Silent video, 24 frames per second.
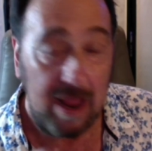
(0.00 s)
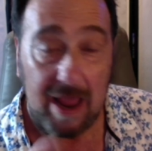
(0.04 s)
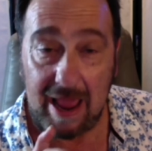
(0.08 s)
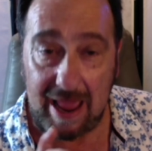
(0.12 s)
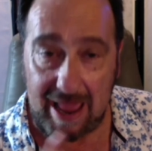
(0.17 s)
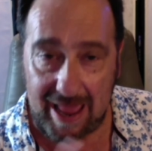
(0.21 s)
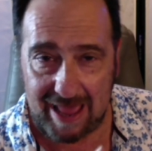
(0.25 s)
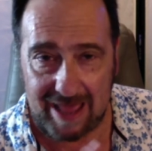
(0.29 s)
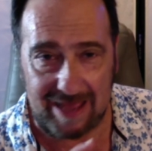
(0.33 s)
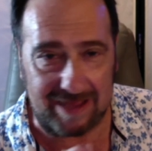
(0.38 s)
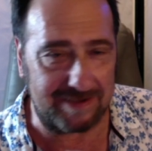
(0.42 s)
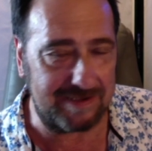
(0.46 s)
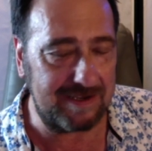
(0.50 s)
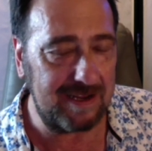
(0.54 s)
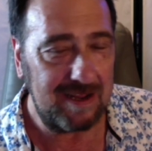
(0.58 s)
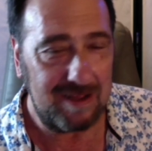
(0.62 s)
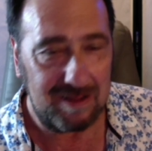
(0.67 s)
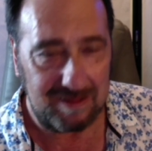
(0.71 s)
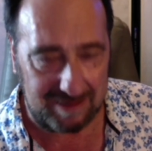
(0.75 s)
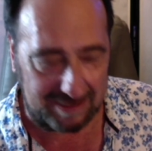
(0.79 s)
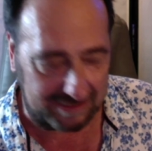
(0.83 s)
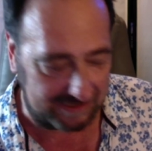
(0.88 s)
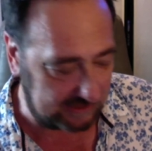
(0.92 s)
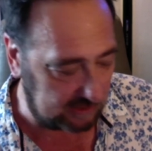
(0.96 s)
And
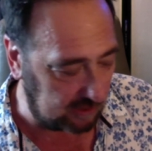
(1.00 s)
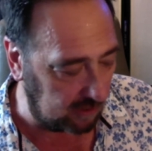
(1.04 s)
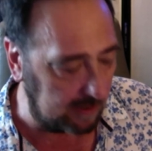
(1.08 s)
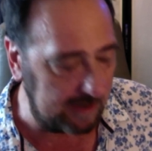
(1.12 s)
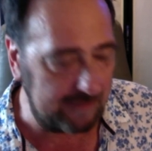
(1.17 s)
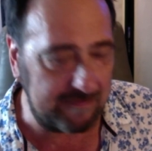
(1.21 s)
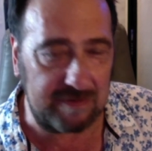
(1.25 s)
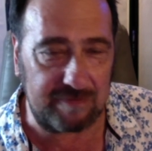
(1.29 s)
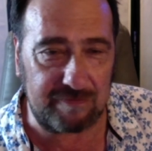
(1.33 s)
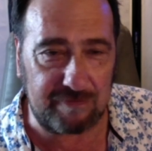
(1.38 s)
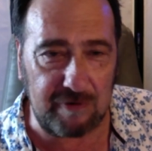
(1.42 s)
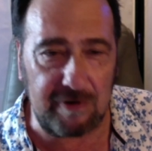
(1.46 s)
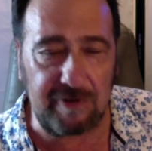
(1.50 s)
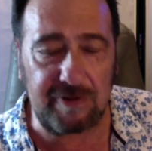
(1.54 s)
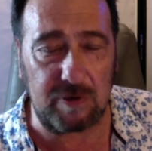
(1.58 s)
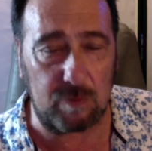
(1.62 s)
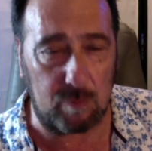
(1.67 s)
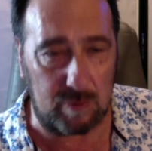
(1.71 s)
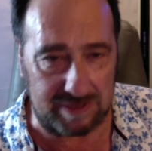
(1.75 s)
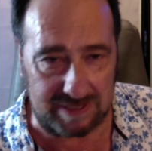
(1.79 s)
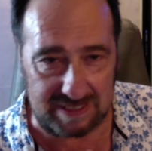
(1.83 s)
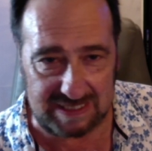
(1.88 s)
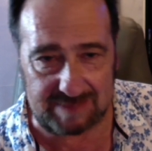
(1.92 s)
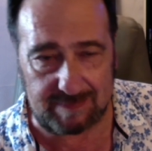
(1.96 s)
let's go even further.
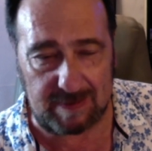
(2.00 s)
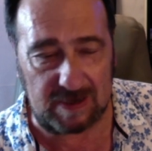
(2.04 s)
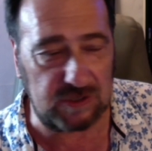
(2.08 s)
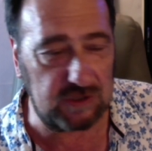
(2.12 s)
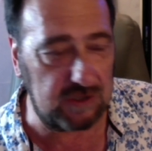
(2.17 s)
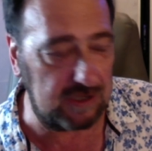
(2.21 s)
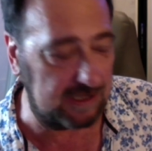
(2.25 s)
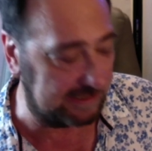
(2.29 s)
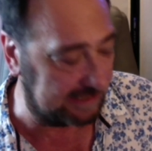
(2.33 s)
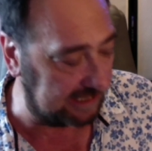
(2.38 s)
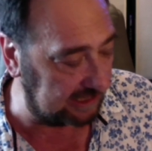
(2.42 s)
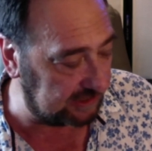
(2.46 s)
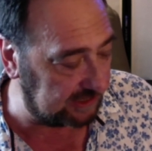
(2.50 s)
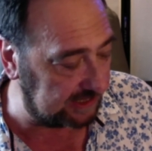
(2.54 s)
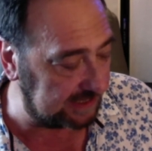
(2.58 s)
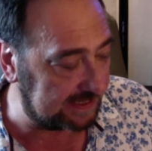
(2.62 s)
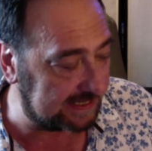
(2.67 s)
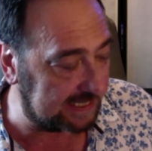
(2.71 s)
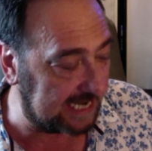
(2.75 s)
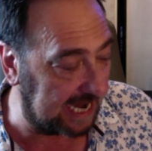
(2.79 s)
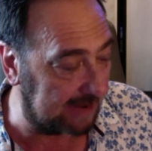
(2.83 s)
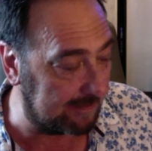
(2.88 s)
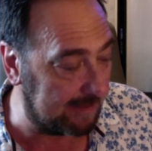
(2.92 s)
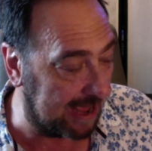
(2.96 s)
When the special editions
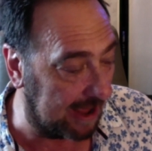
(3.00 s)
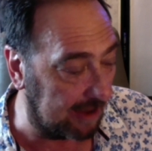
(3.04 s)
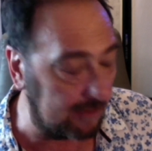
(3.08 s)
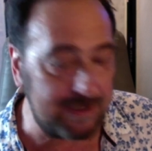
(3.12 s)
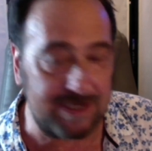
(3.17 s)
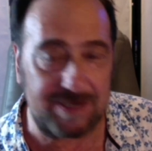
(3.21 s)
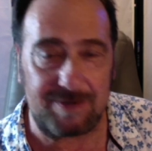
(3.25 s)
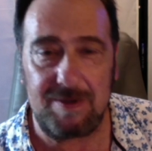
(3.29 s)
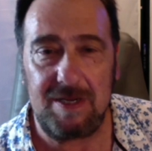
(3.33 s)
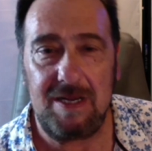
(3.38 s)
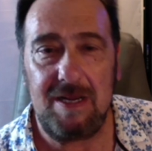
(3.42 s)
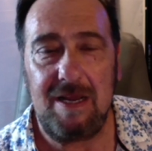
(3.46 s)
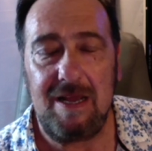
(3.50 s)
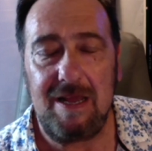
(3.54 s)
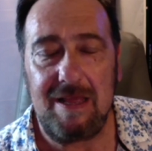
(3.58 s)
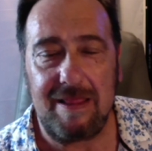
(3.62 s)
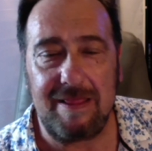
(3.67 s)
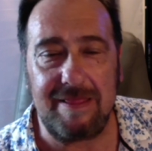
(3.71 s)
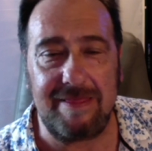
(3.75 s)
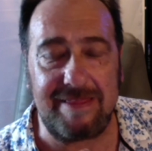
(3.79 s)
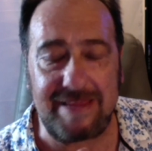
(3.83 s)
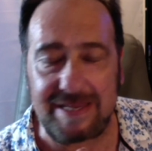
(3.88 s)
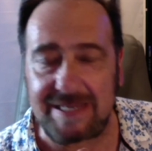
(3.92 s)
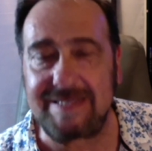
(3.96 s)
came out,
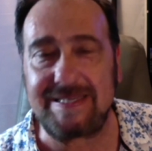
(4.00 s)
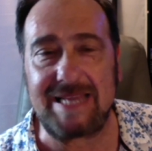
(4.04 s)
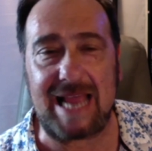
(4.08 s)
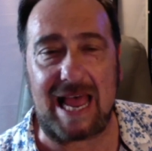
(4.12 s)
this